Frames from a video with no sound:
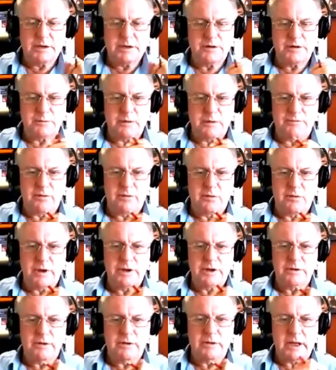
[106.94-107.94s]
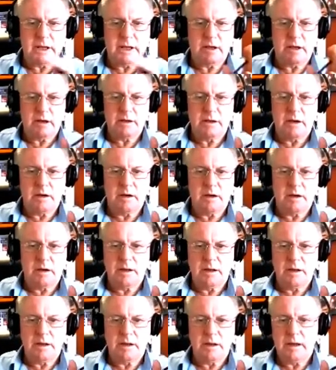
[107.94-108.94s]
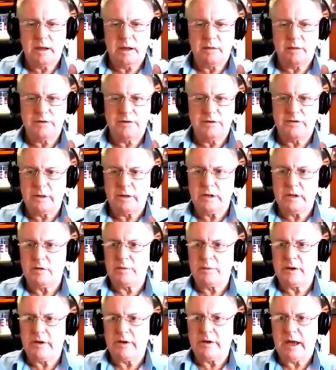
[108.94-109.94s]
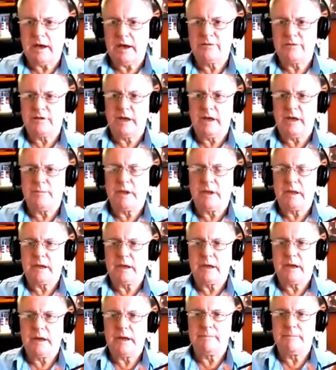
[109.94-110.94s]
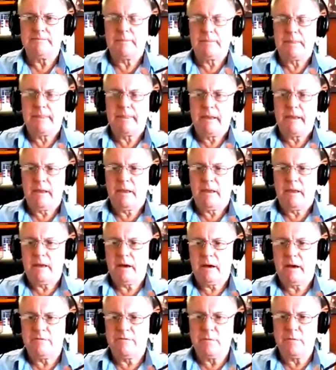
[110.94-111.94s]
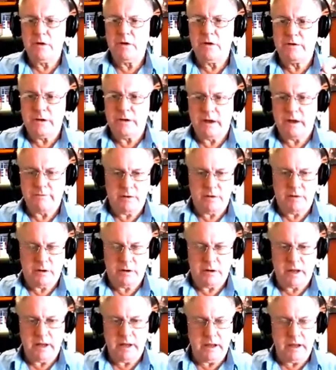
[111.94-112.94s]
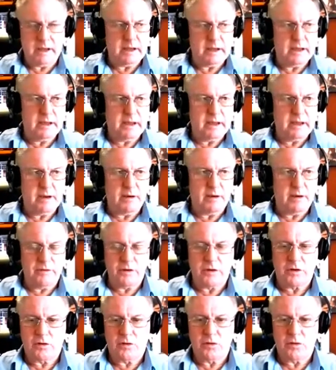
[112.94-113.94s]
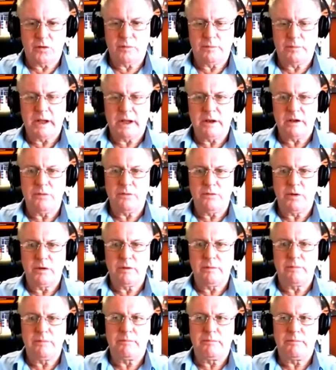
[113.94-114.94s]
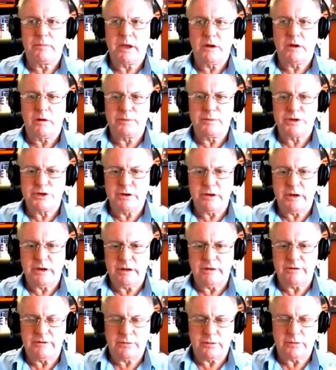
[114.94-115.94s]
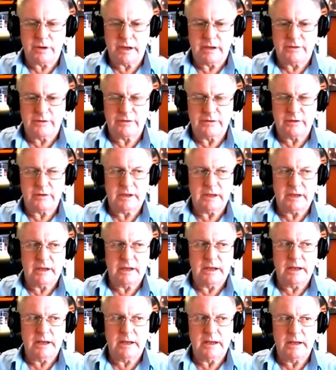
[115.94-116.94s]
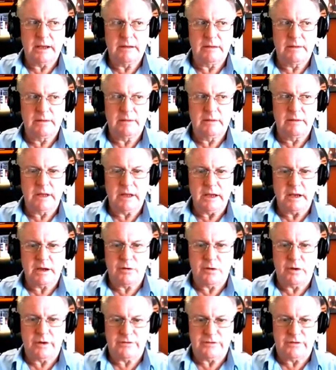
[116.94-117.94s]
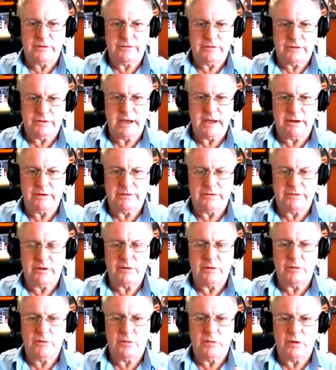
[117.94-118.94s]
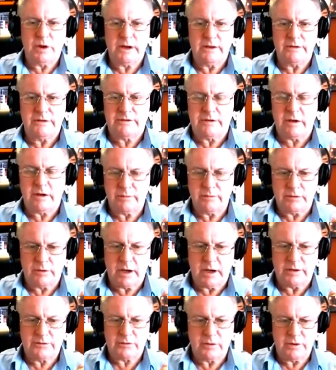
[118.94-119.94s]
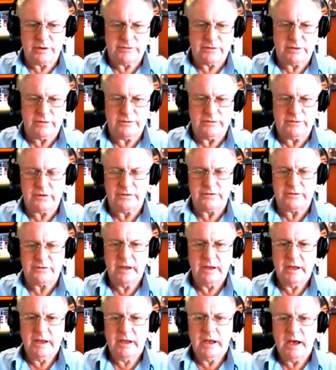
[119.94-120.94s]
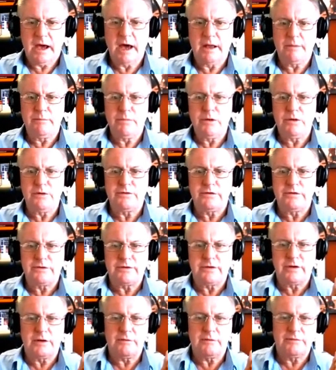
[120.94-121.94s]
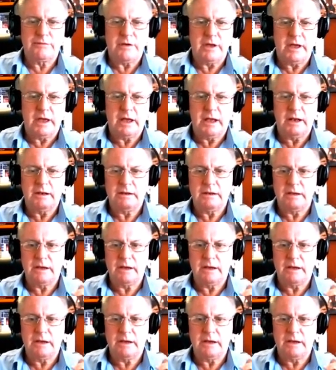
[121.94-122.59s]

just before we do that, I, I uh, just a little bit of housekeeping. Um, I've muted everybody. Uh, on the call, but you will get opportunities to ask uh, Leah questions later. So when it's time to ask questions, just unmute yourself and